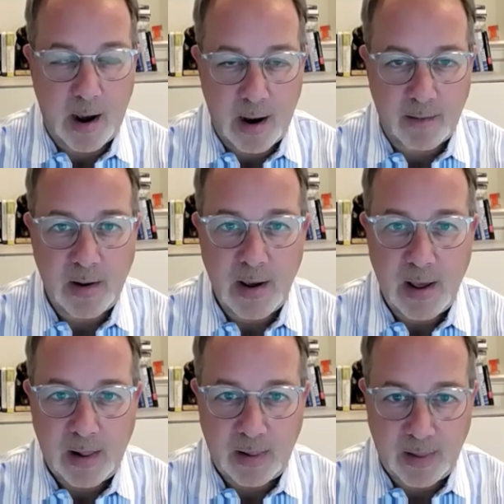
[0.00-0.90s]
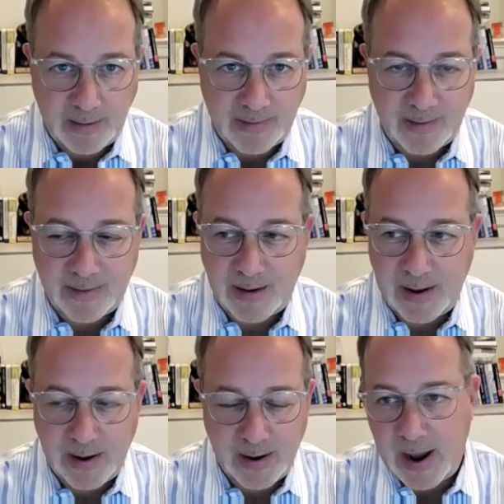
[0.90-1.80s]
of
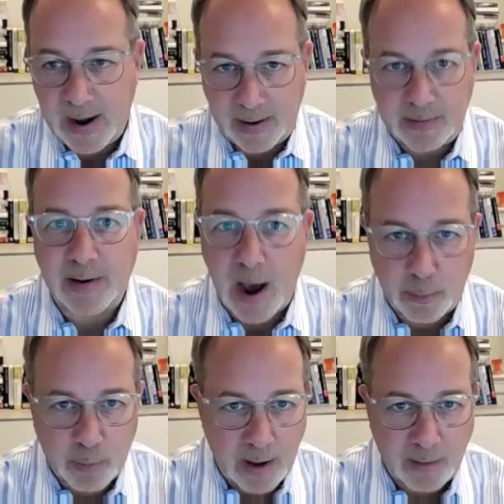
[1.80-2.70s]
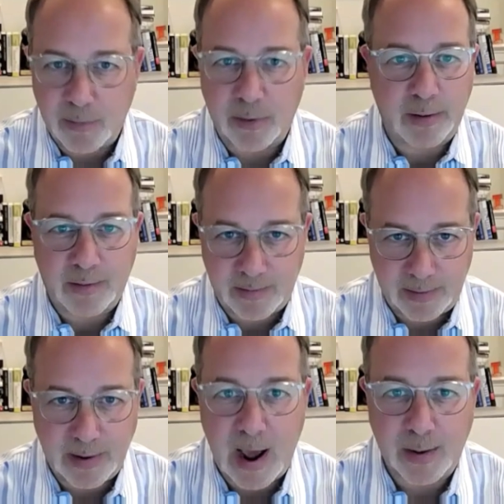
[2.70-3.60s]
licensing a non-rivalrous,
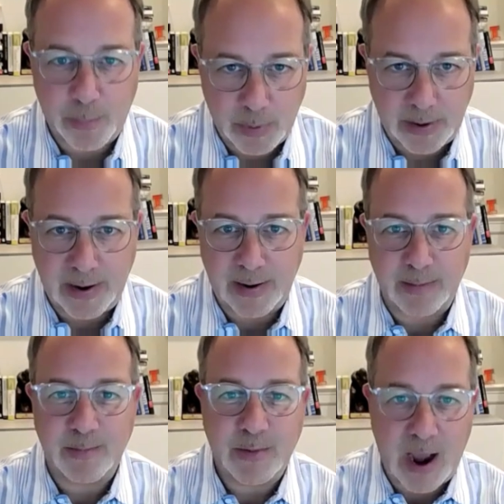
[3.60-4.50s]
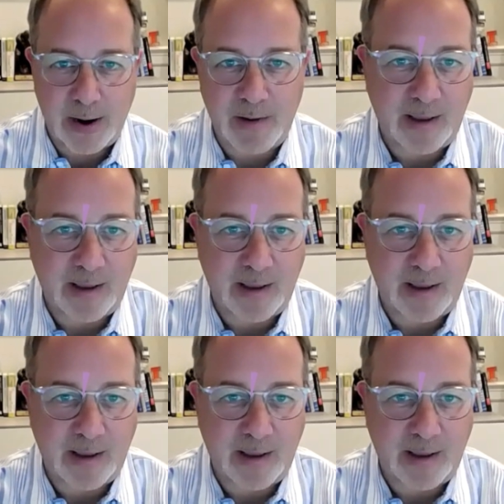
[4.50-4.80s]
non-depleting kind of